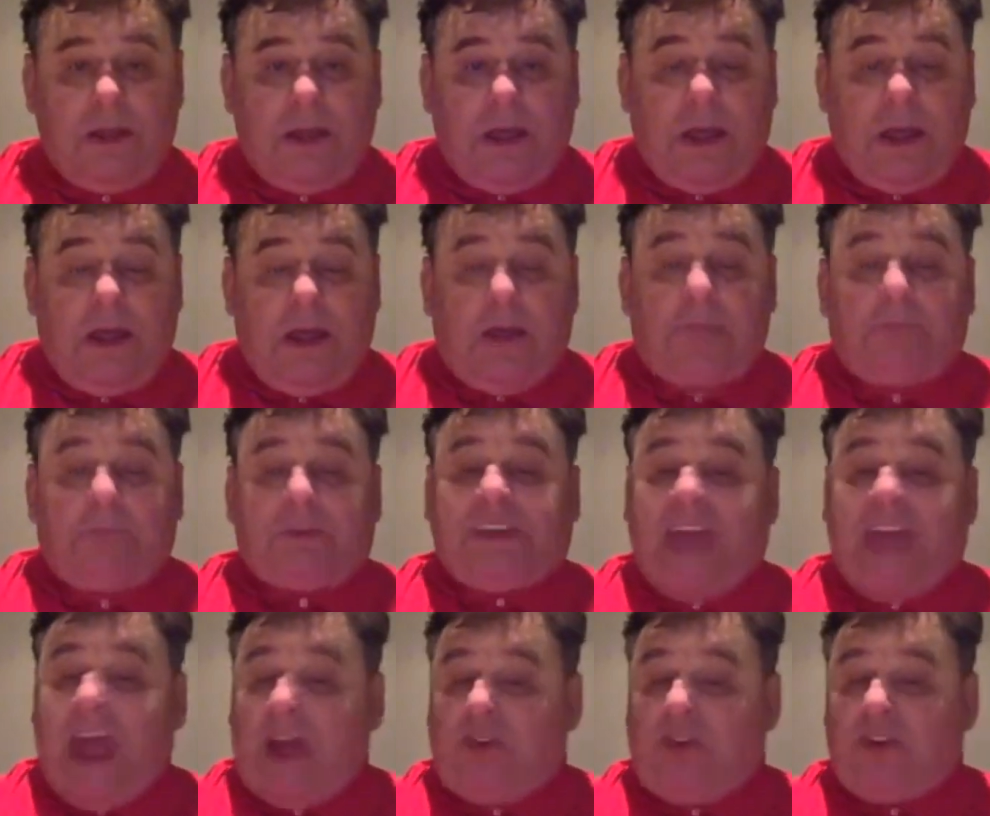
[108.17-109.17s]
But
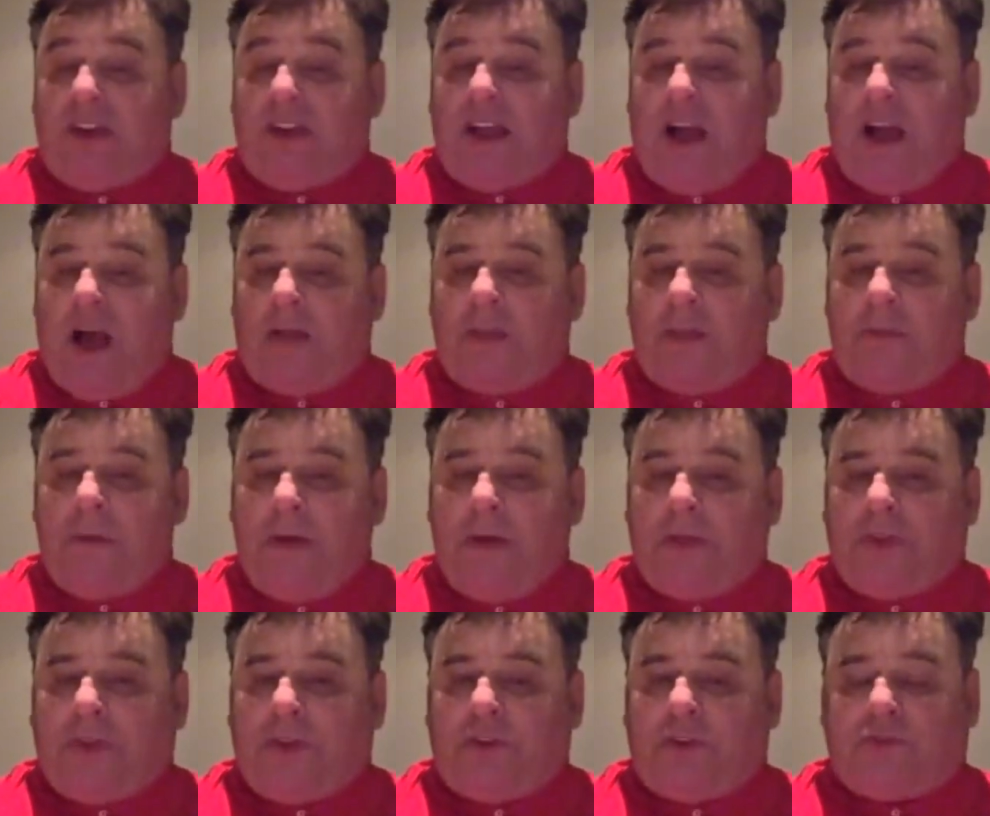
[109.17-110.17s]
carrying on the
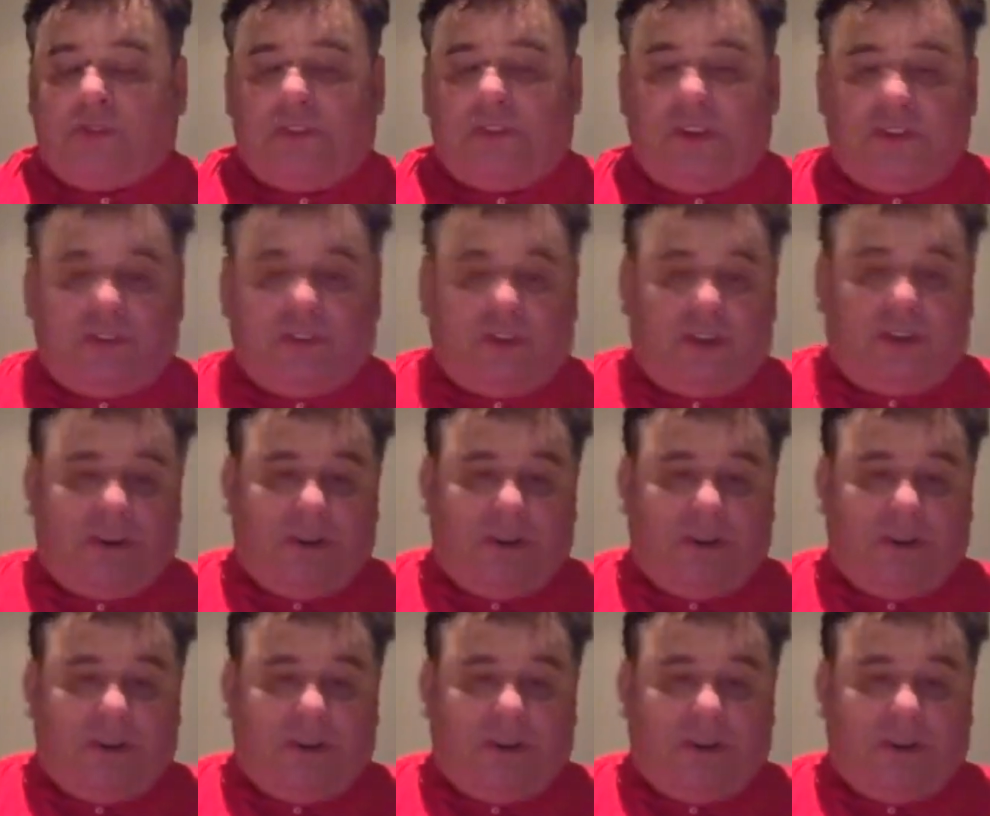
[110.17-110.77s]
Methodist tradition,